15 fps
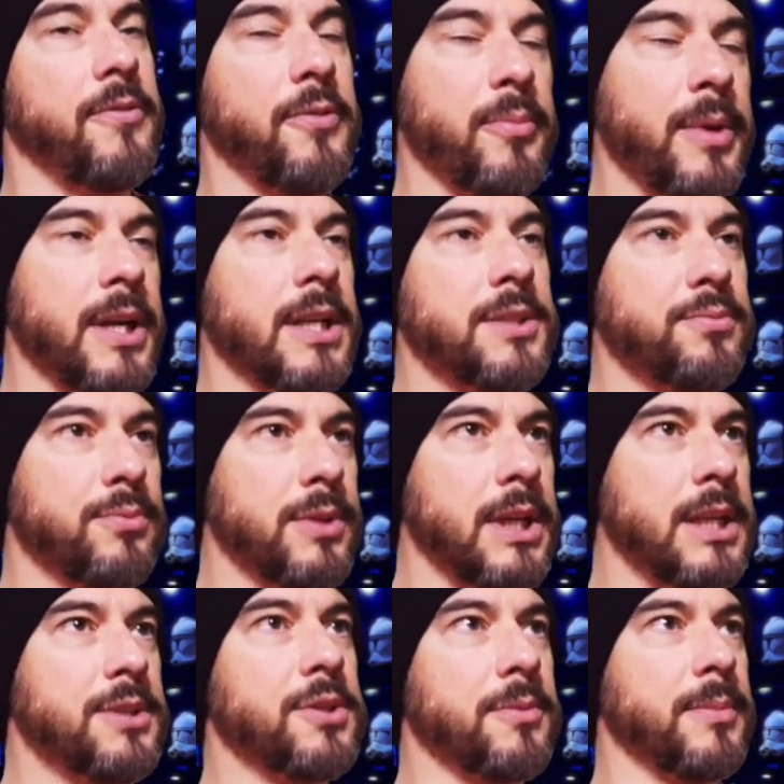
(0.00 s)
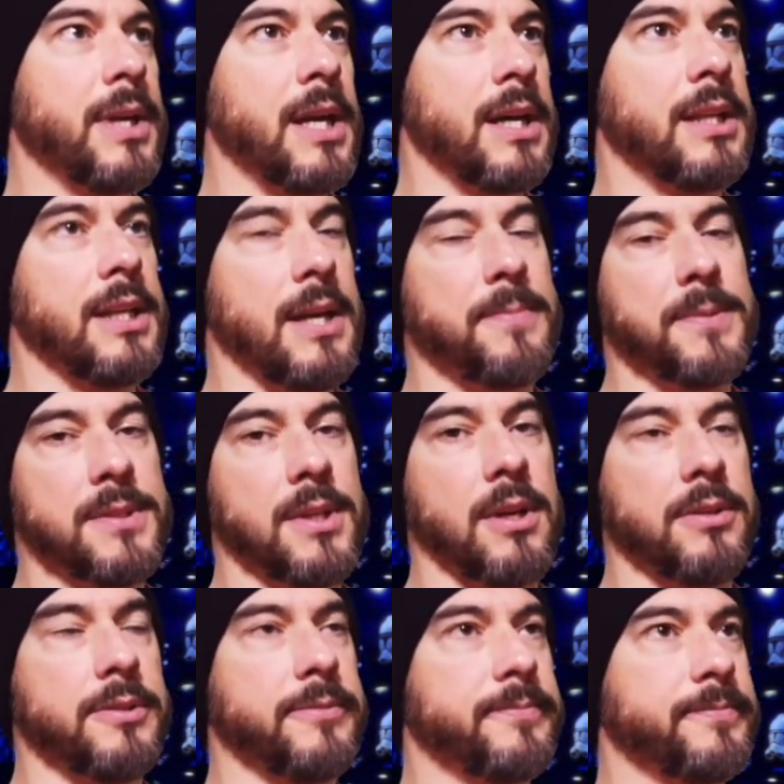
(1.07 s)
for me, this really took me out of the
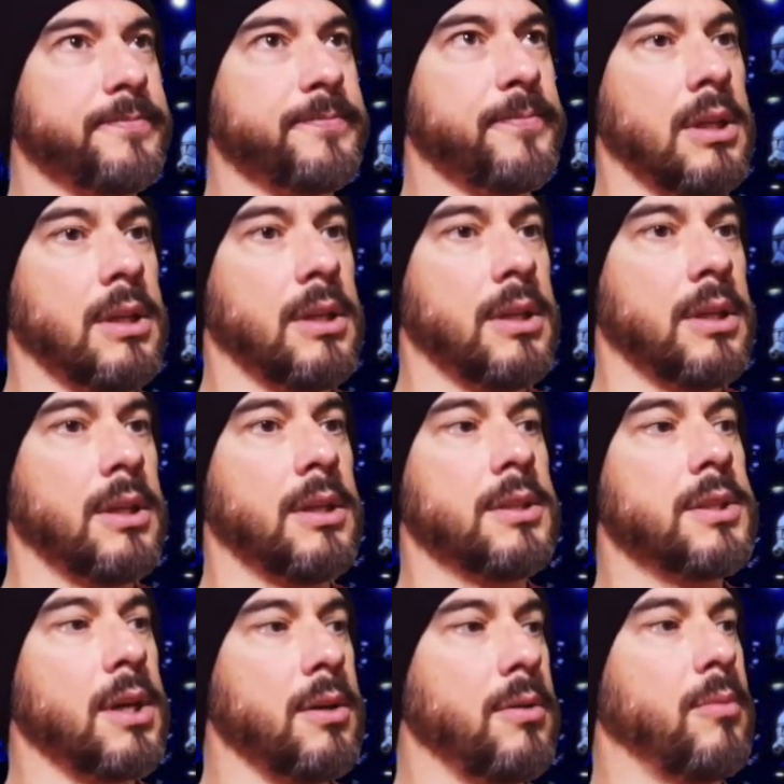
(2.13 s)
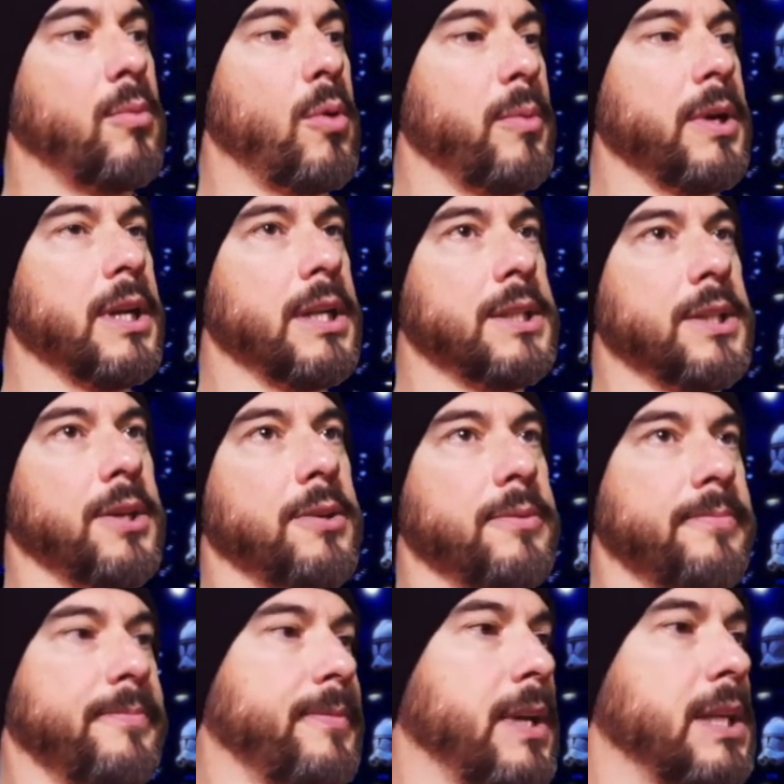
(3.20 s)
episode. So what we're going to
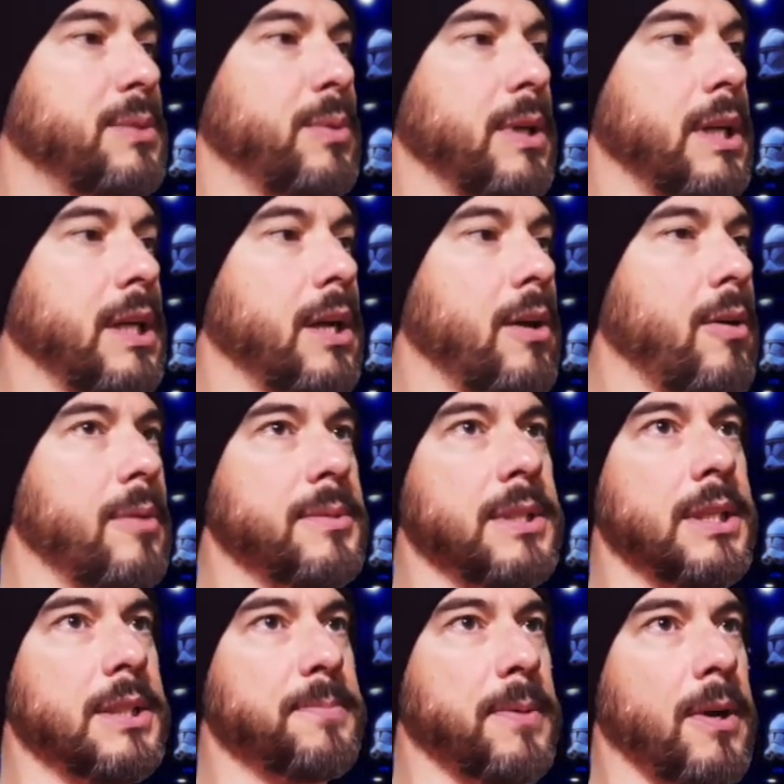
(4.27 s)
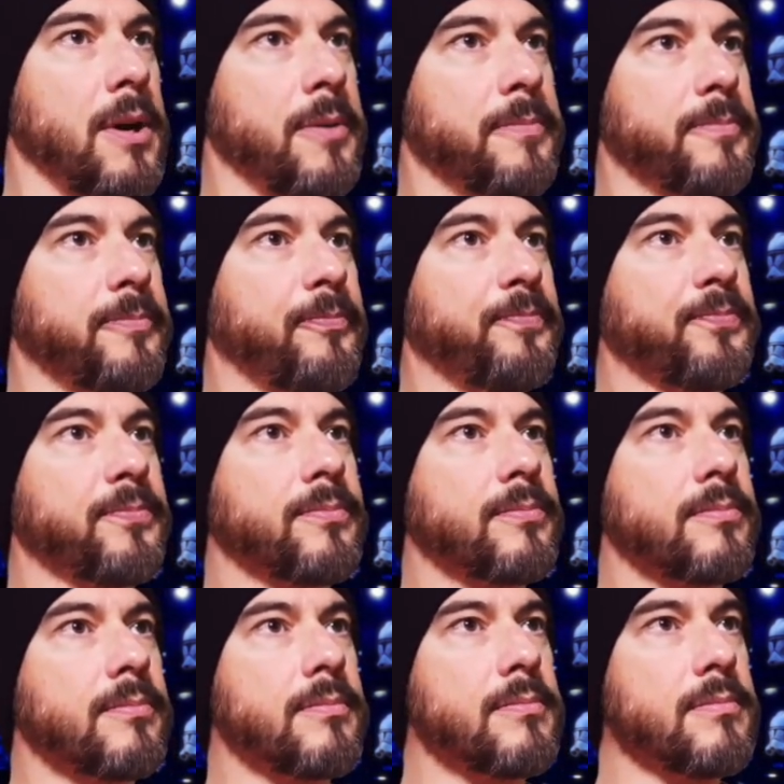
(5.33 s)
do is we're going to go up to this part,
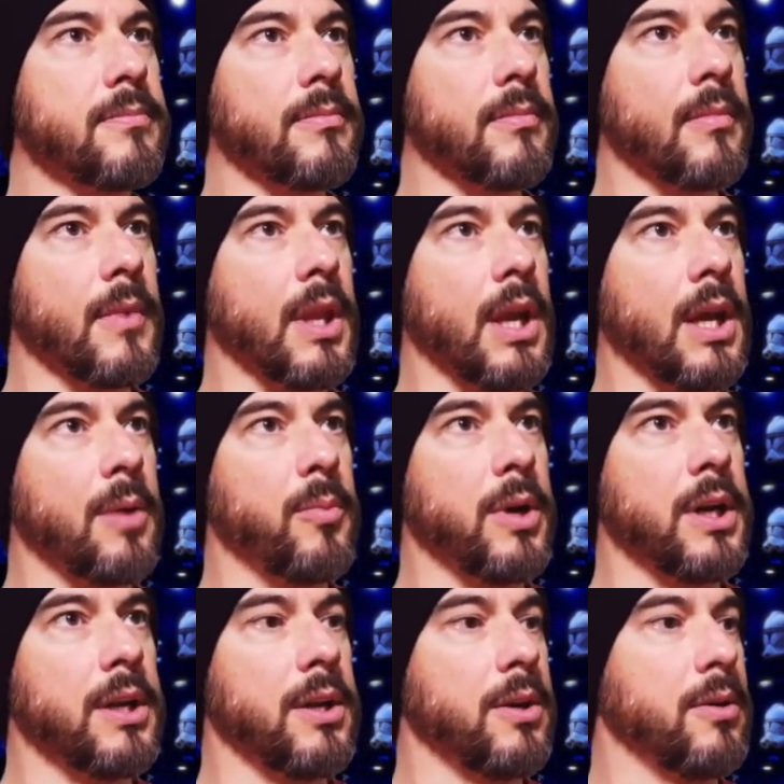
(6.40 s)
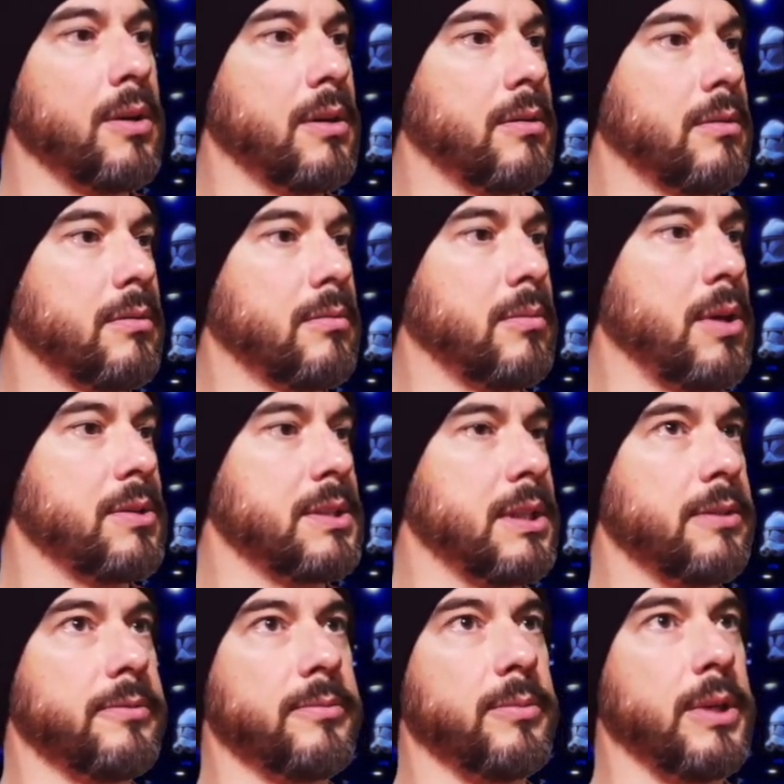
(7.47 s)
and we're going to, where is
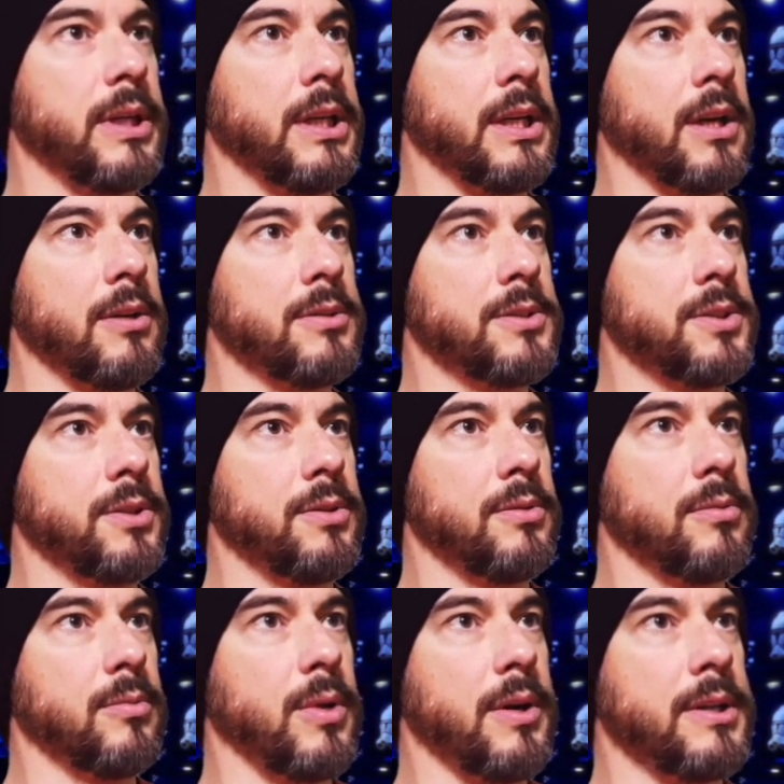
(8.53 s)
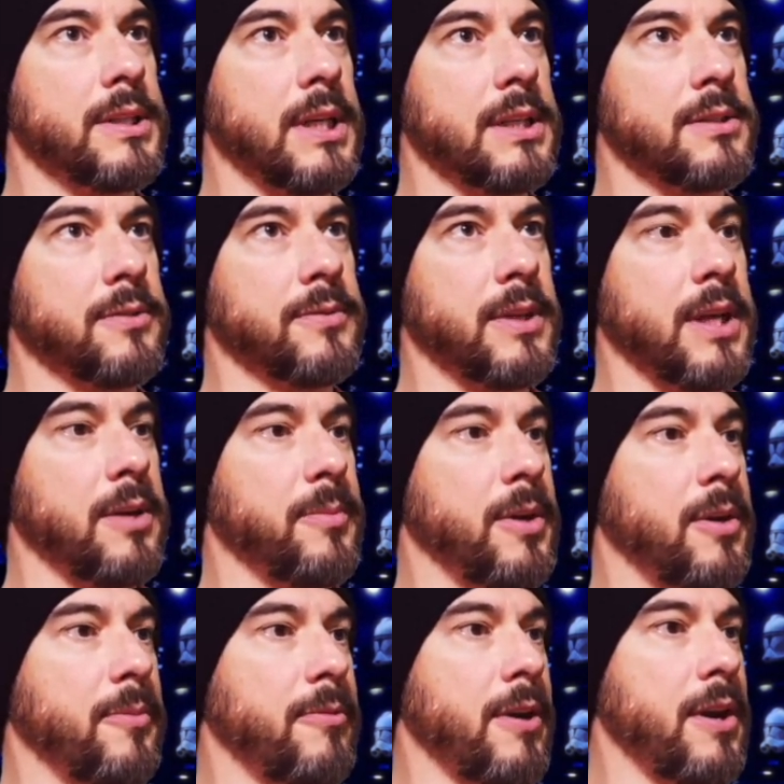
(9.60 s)
it? We're going to go to where he takes off the
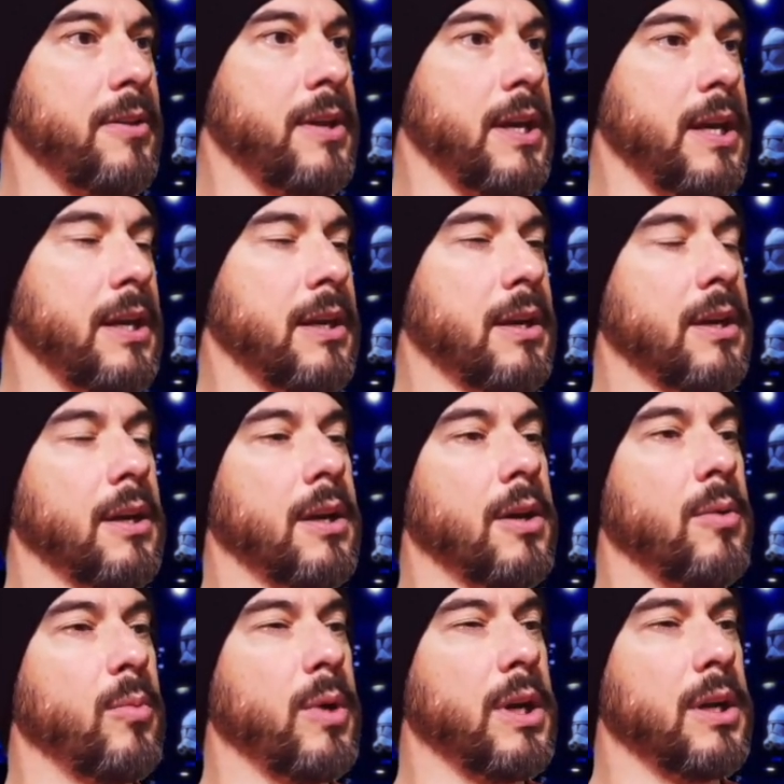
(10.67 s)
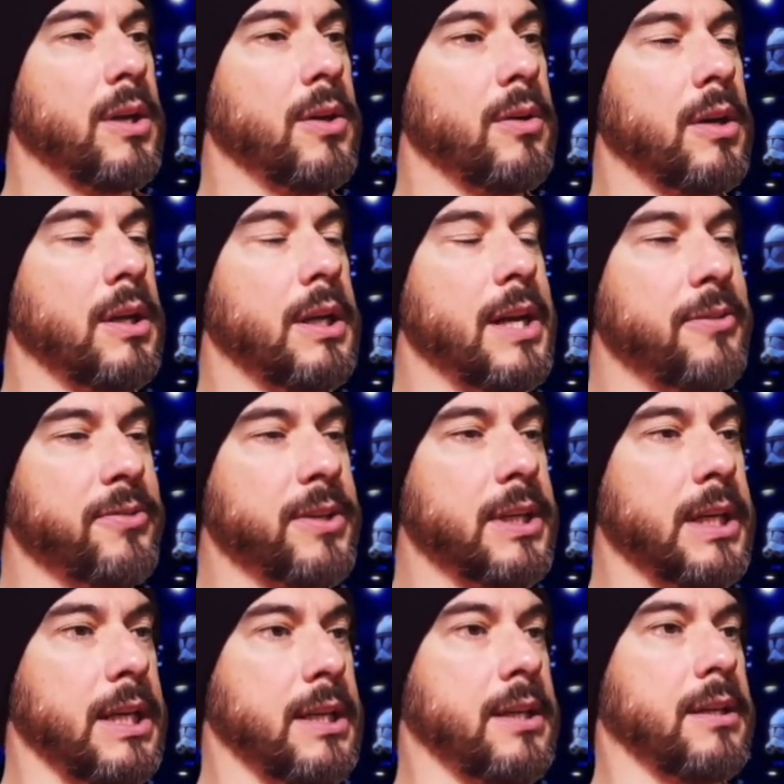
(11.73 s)
helmet, around there. We're going to left
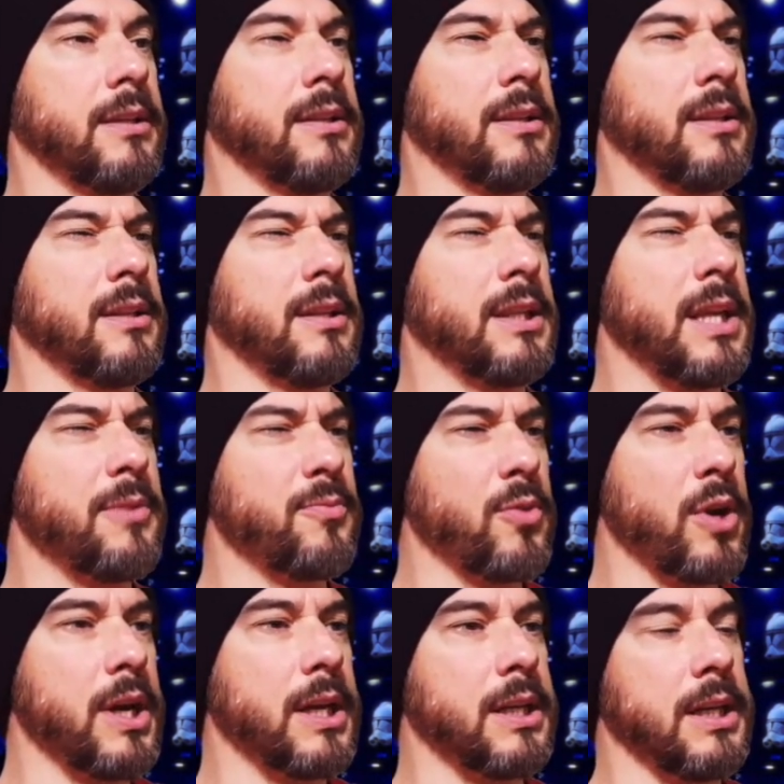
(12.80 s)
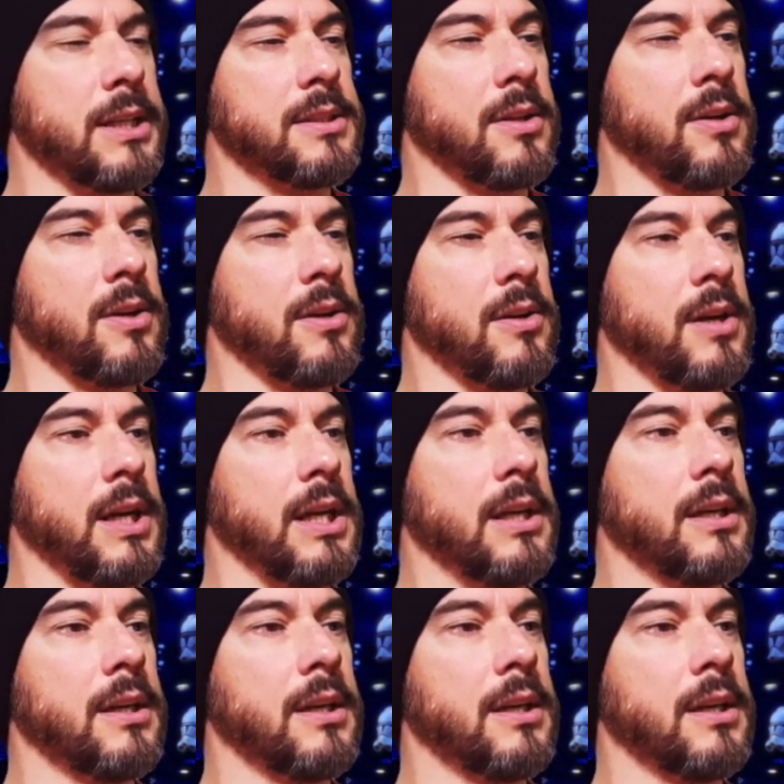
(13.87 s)
click, then right click to highlight,